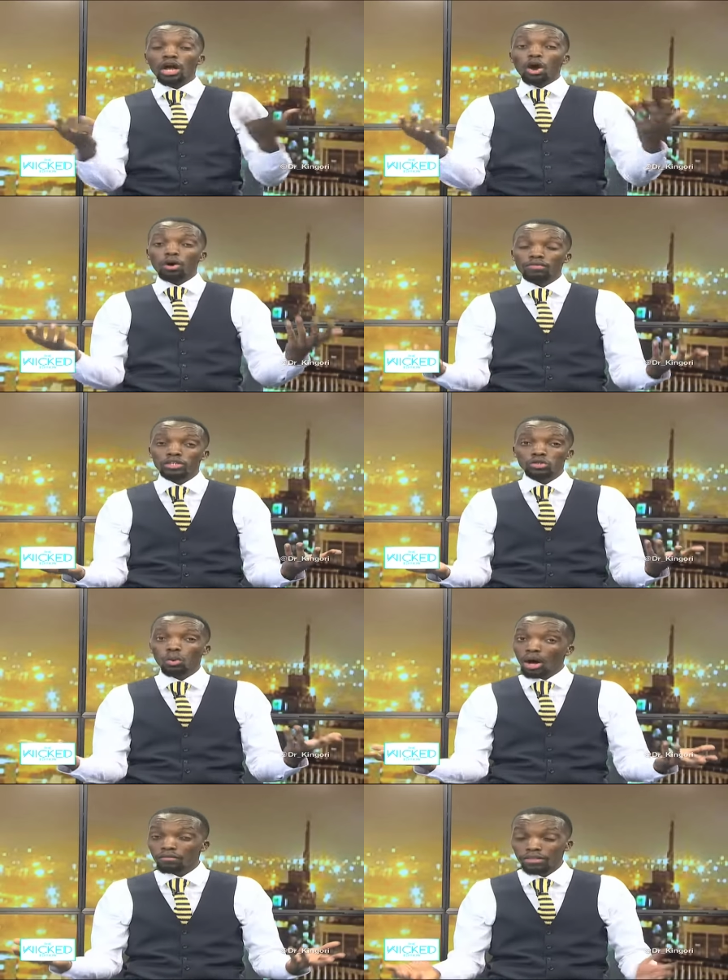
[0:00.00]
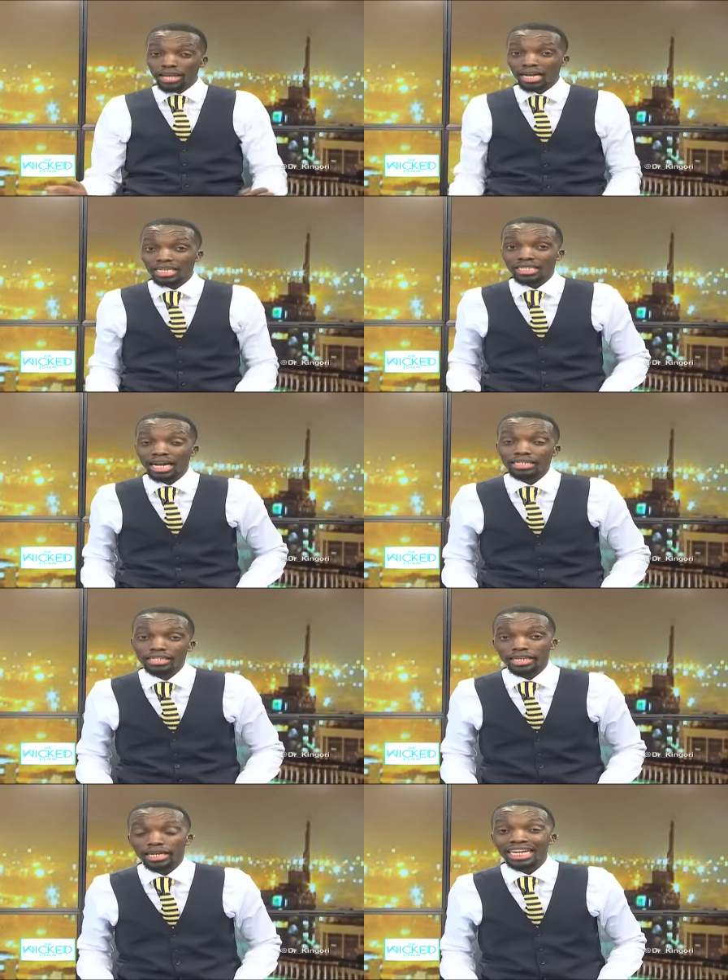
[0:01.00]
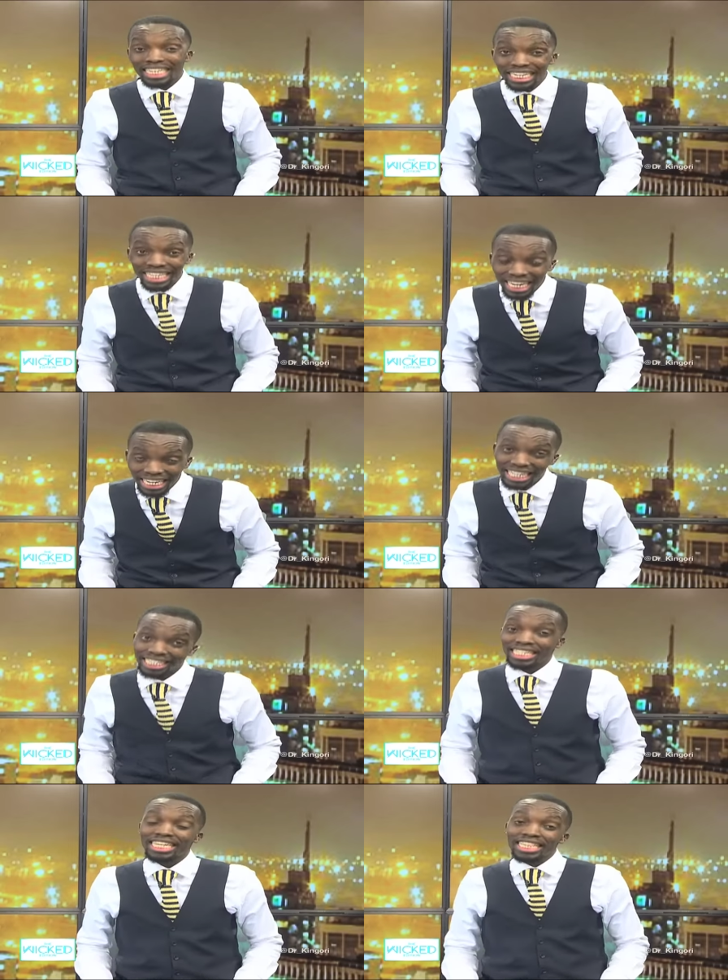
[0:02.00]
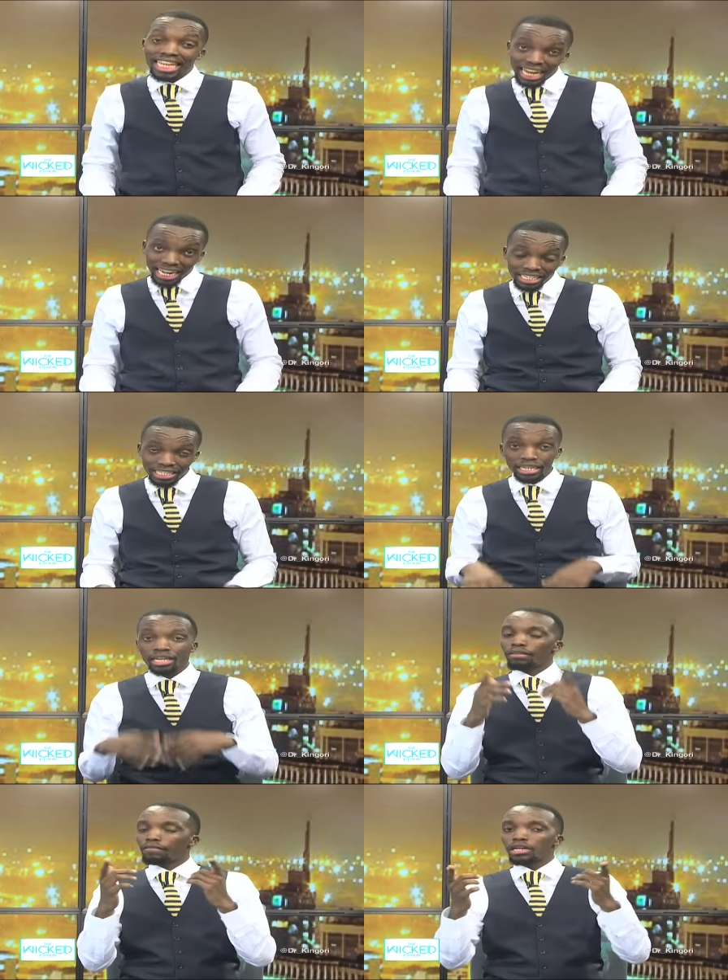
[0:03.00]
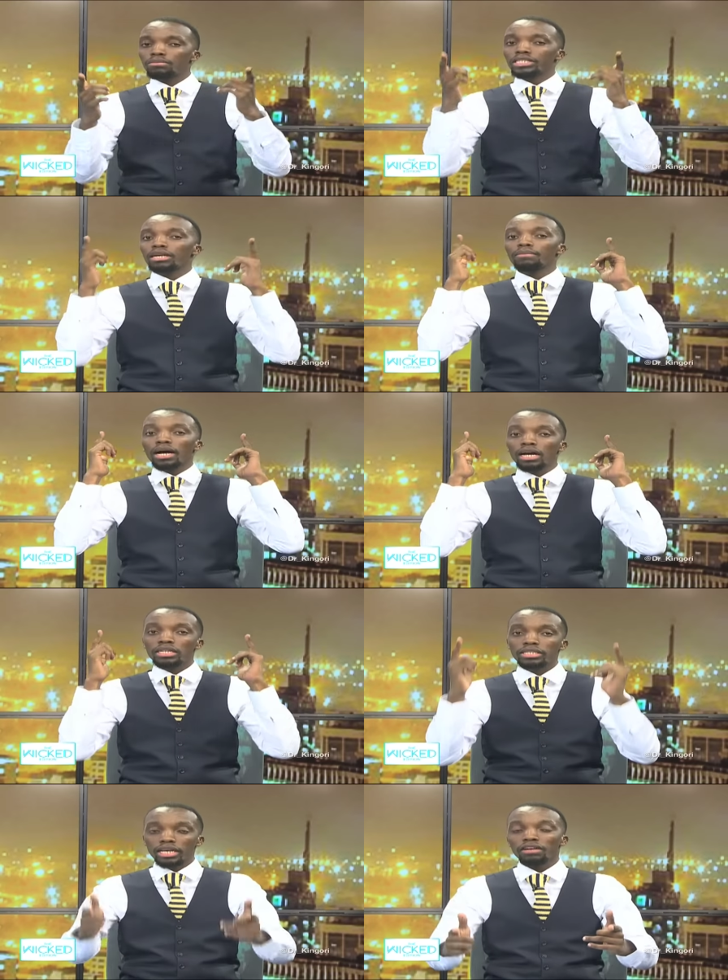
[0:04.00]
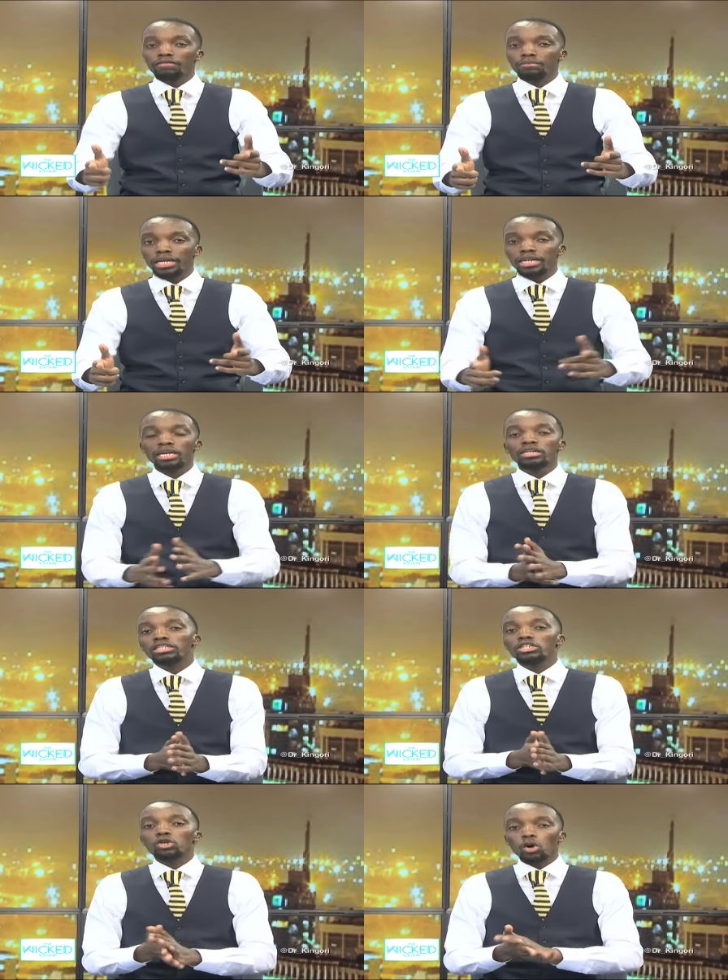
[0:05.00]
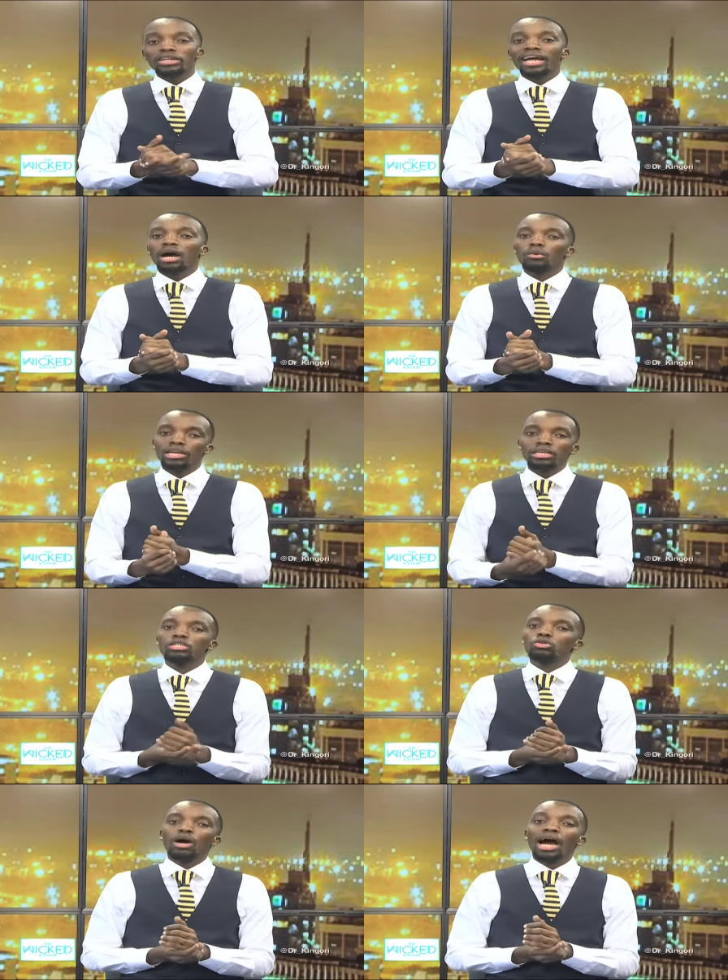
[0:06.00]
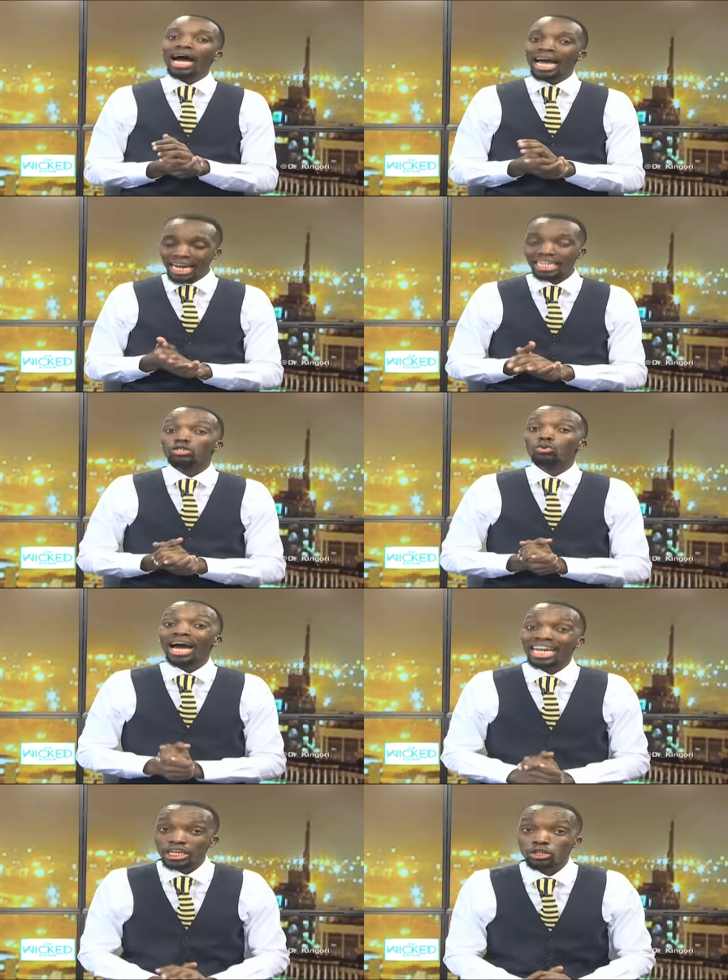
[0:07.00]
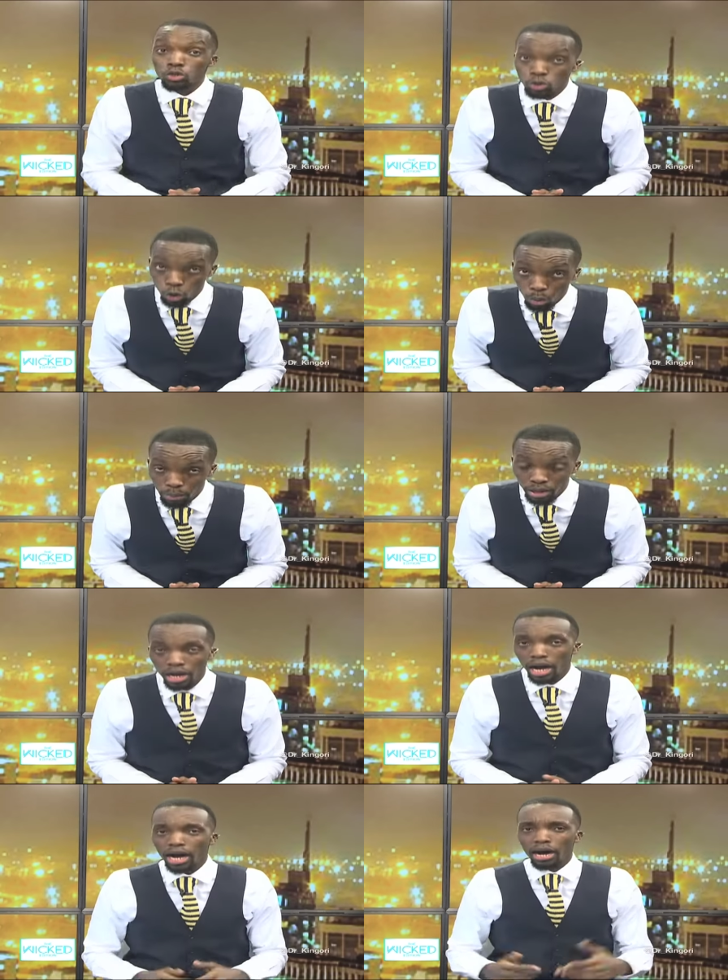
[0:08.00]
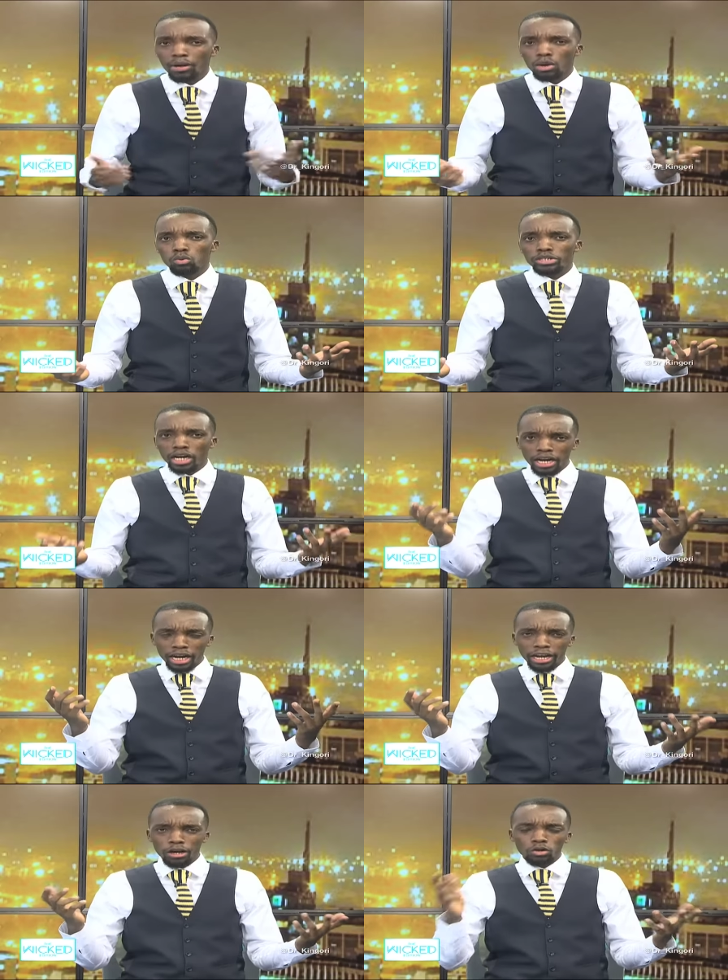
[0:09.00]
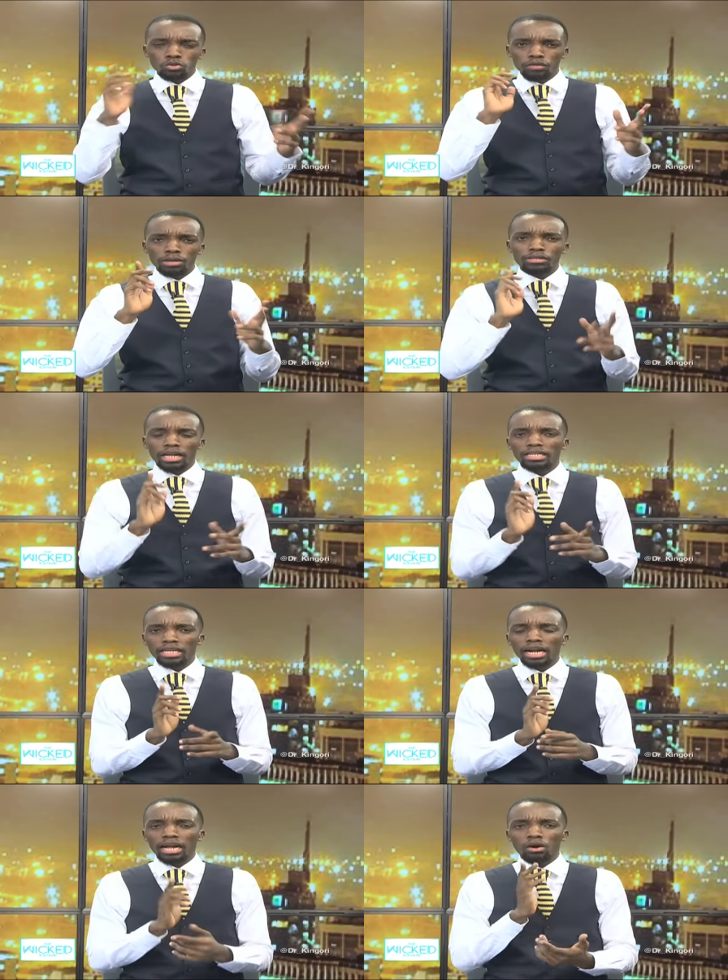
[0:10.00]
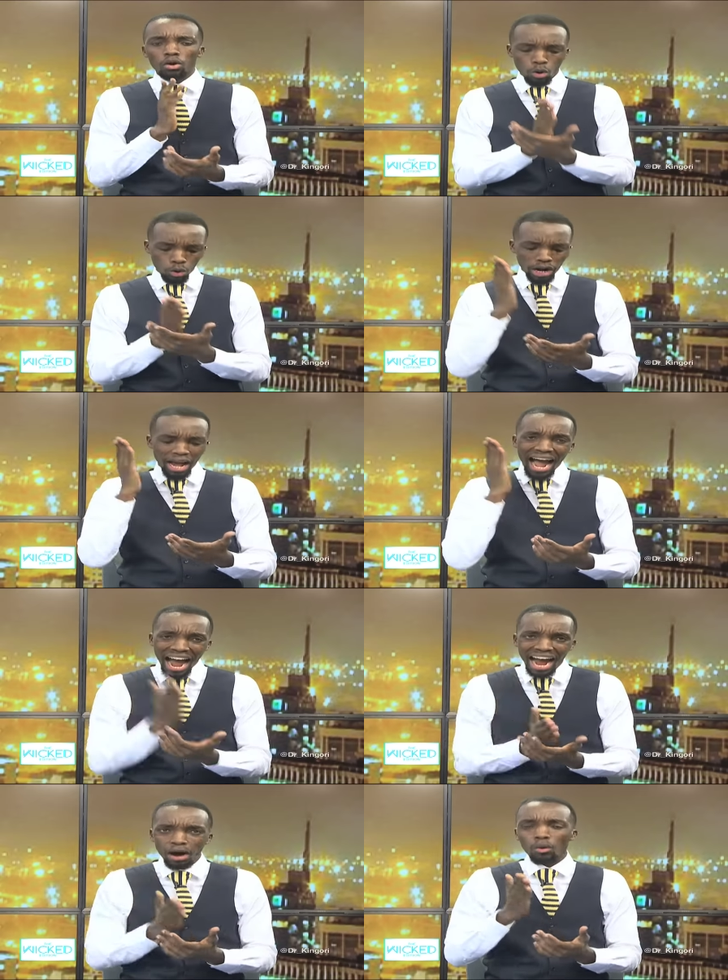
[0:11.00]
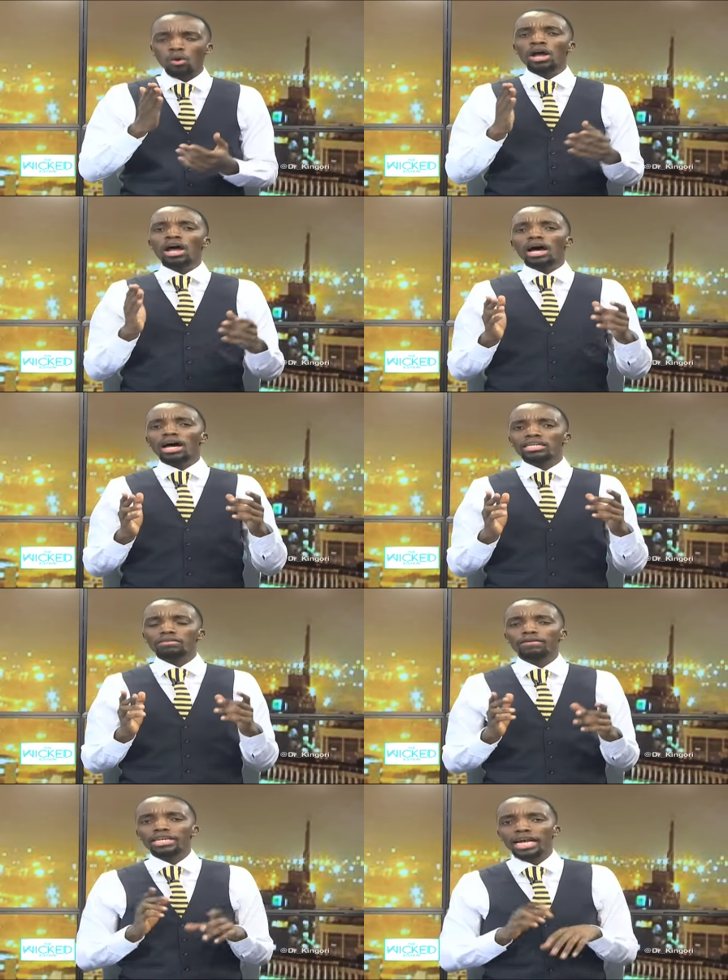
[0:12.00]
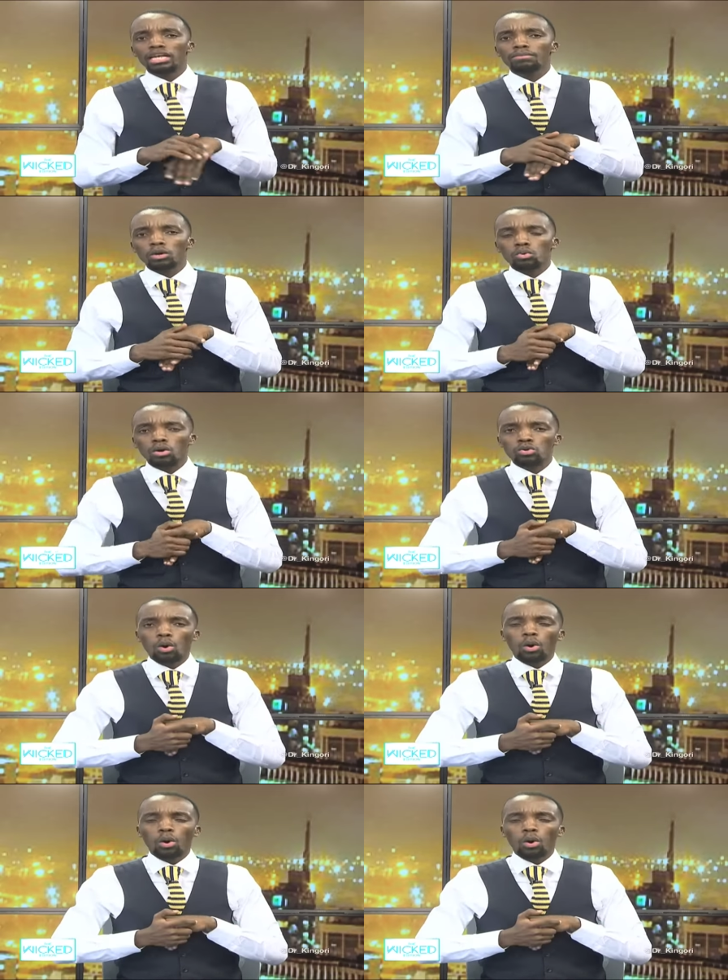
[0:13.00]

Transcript: on the show. One of the youngest entertainers in the country, vile nimesema, self-made. She talked her way into a radio job. Amekuja leo to vibe sana sana on how safari yake imekuwa kutoka